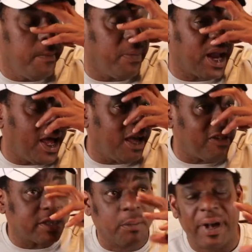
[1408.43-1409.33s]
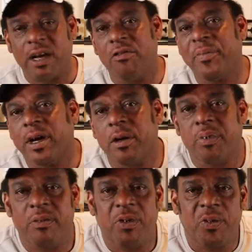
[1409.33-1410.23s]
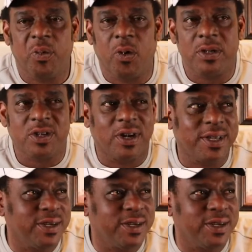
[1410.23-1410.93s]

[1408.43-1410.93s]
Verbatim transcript: But I have like the Bank of America Premium Rewards card.